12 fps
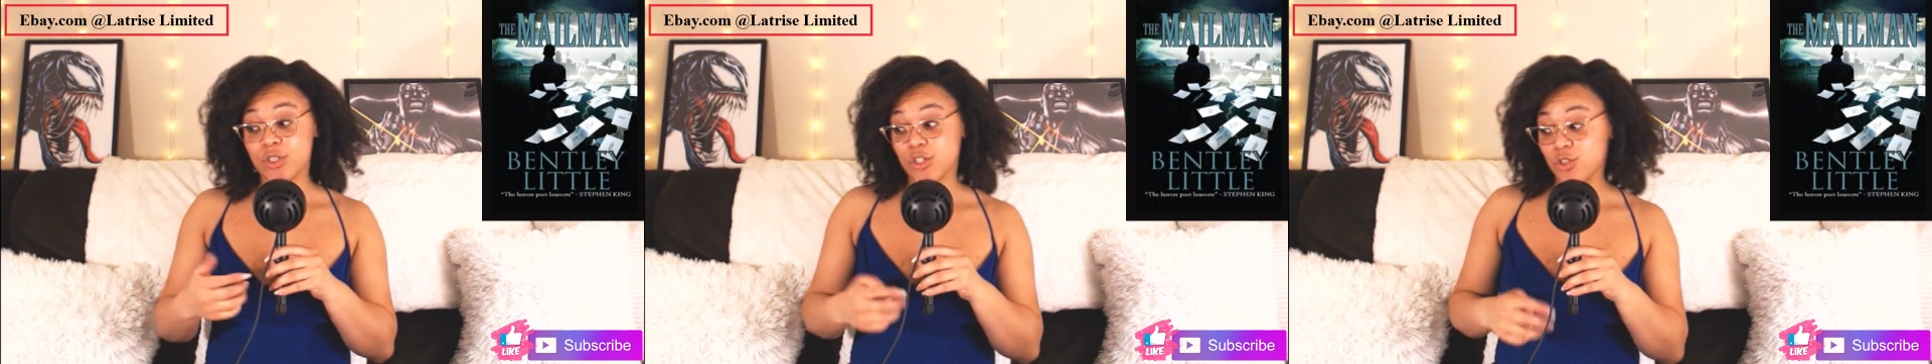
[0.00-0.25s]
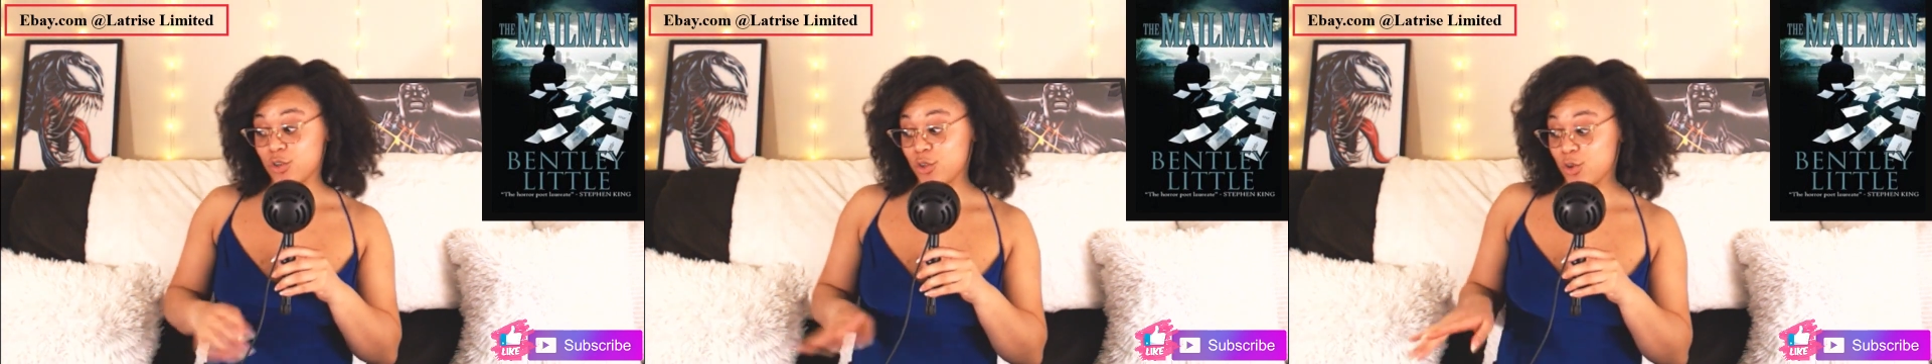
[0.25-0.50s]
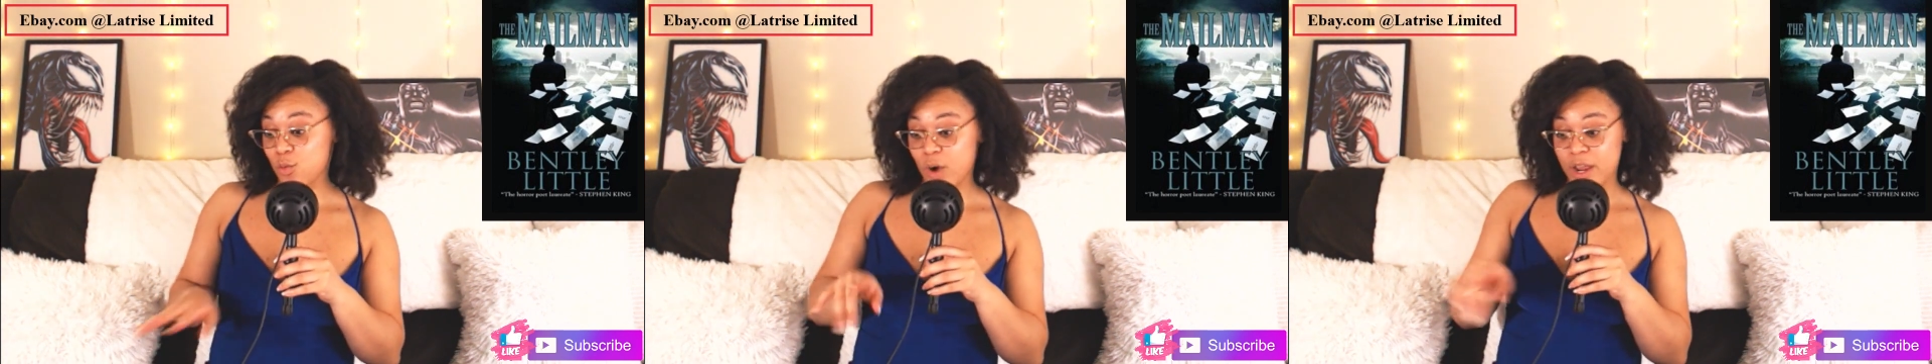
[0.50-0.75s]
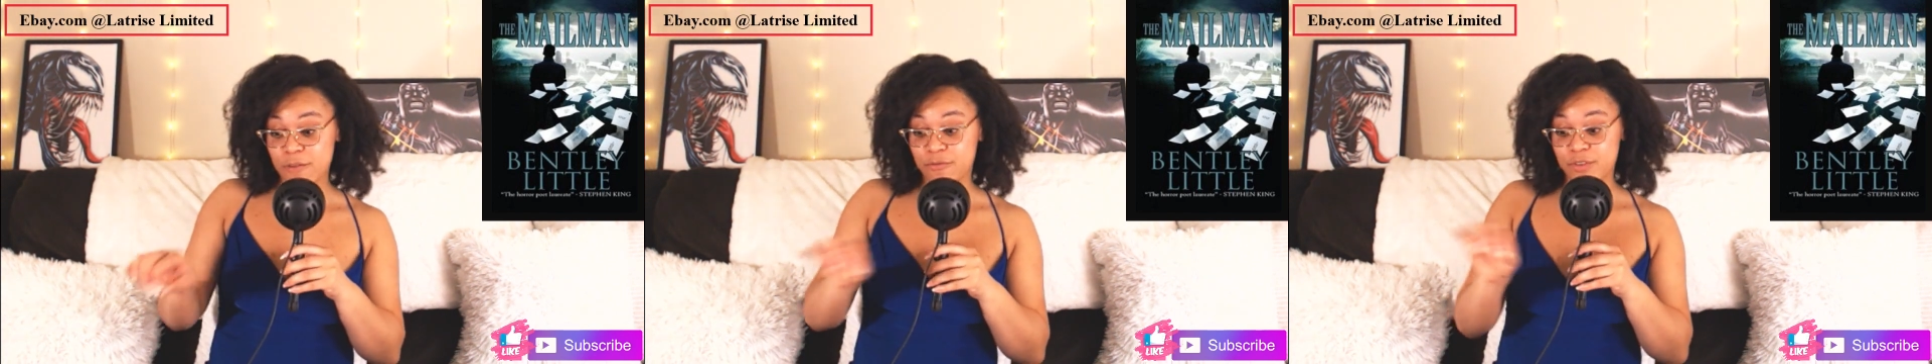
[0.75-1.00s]
did you know your
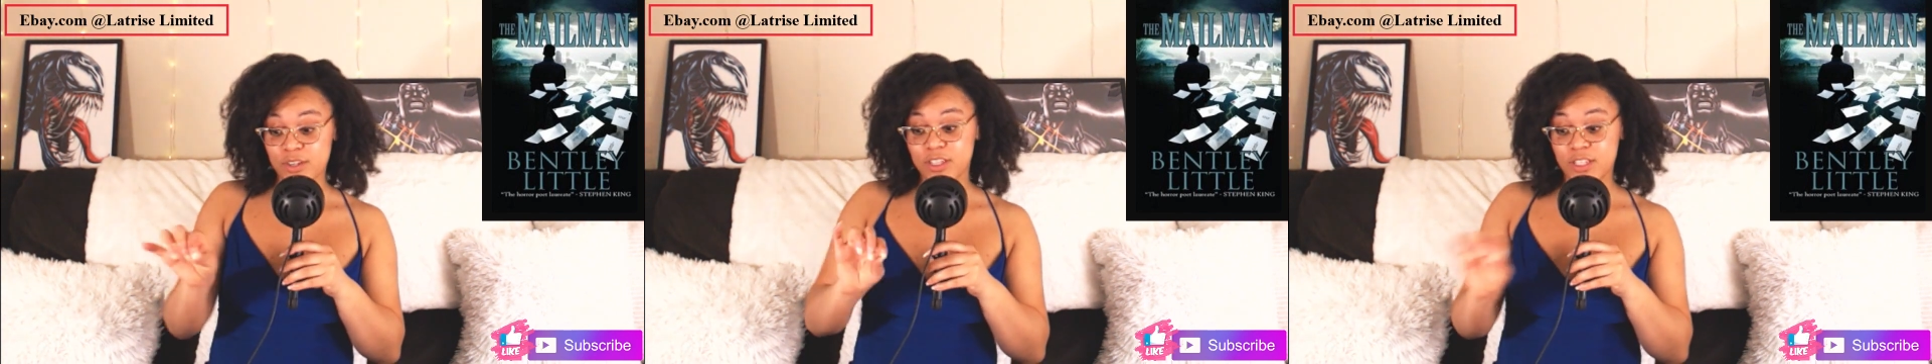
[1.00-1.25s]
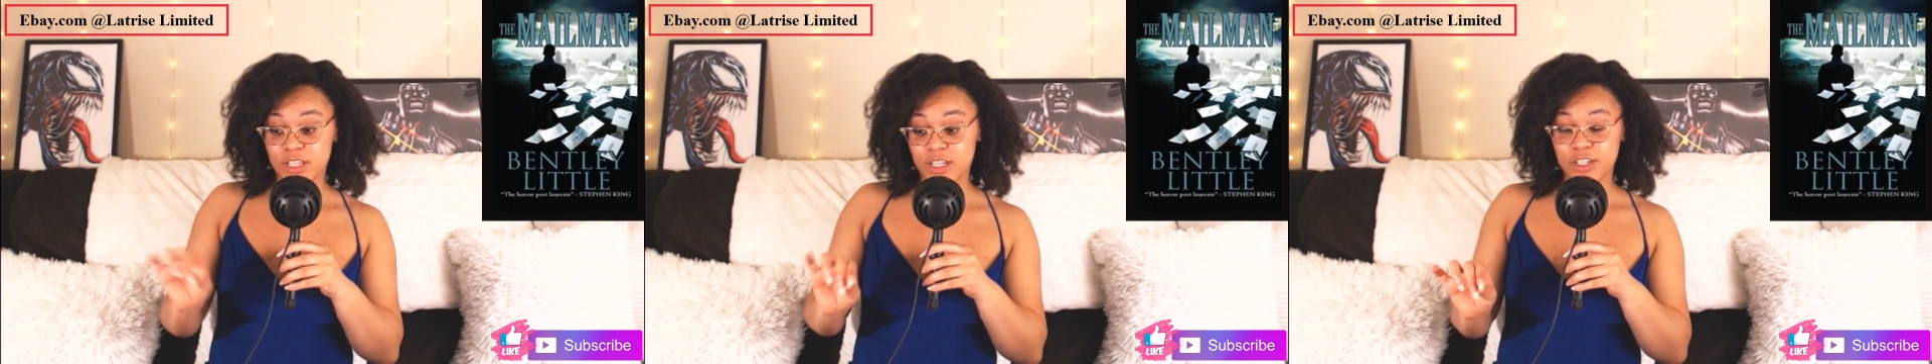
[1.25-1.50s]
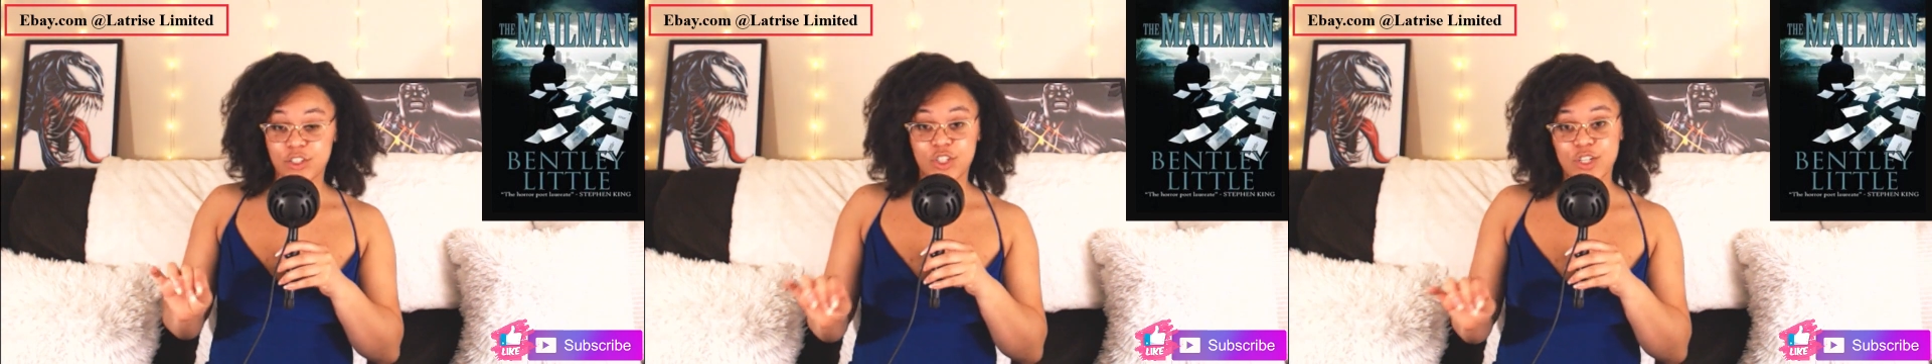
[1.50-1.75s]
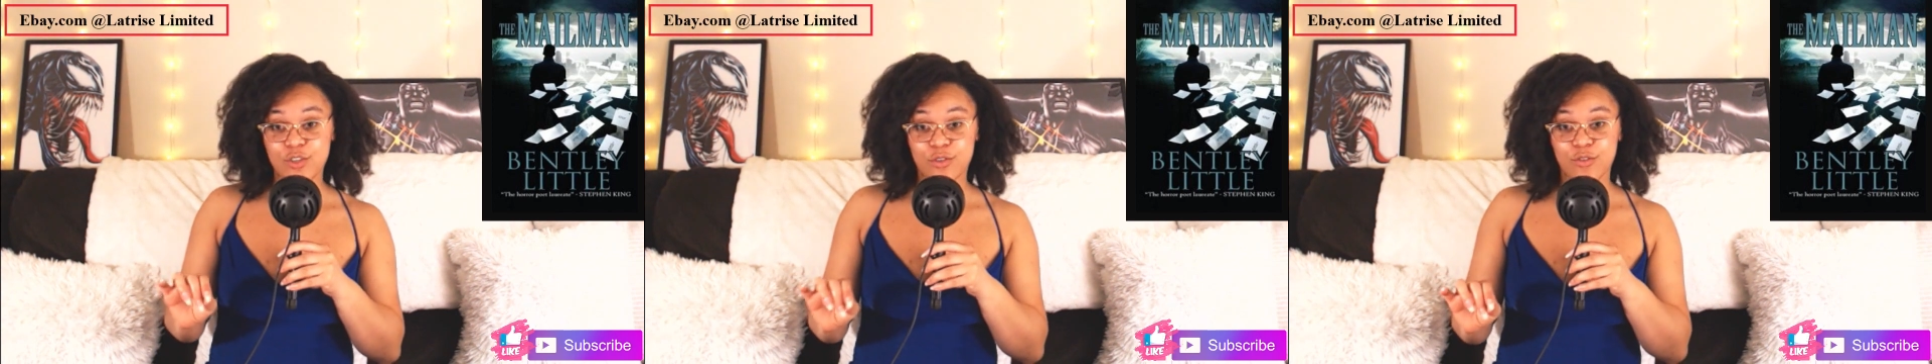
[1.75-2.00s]
wife is uh
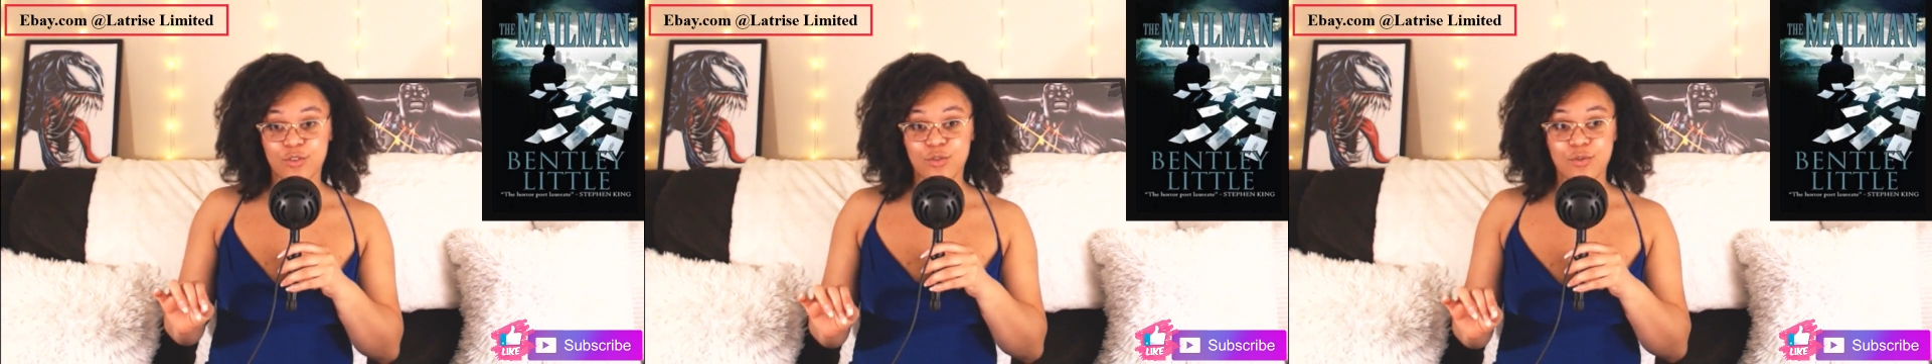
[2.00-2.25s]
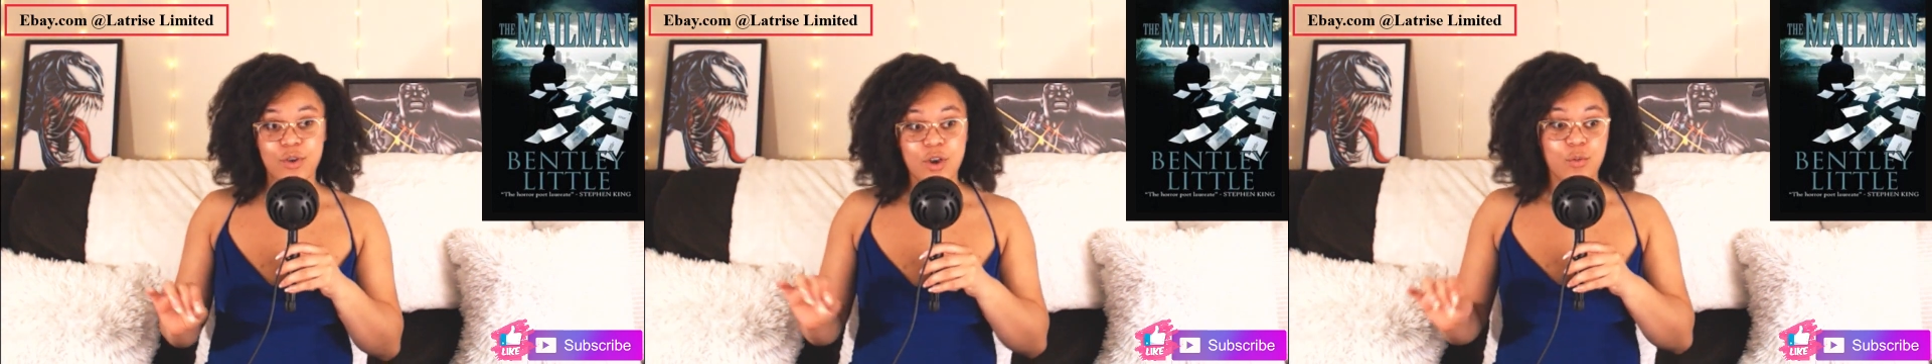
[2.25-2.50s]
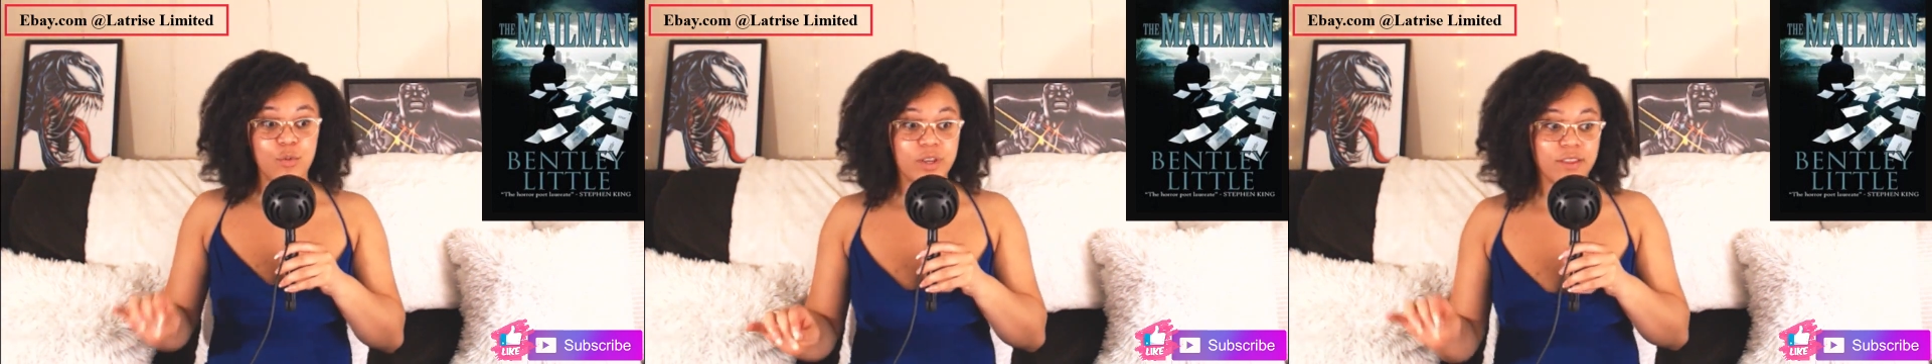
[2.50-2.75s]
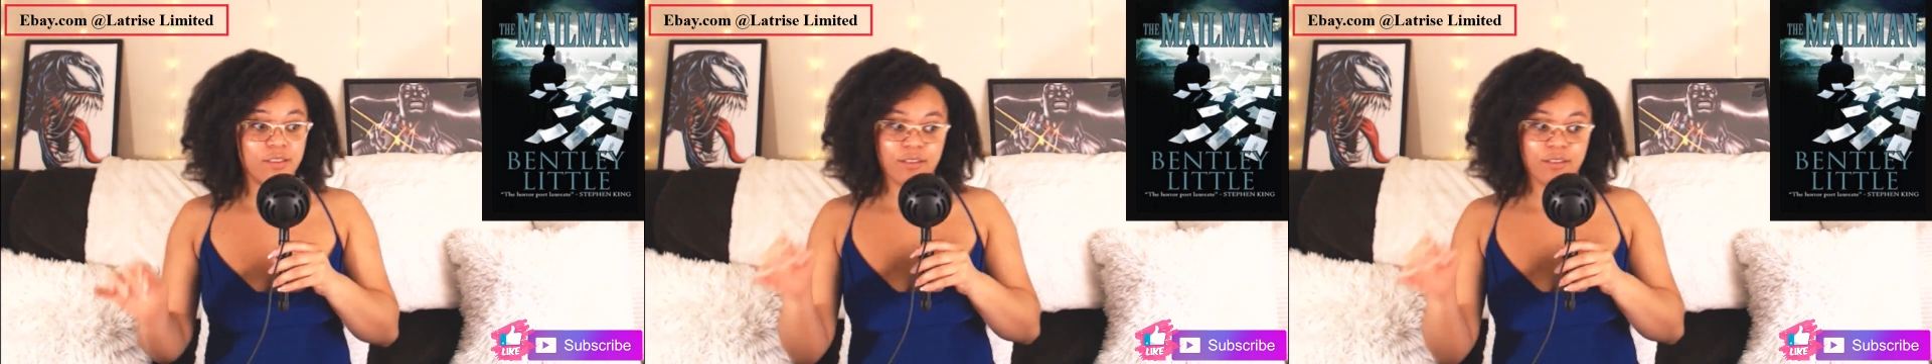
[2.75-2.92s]
cheating on you with,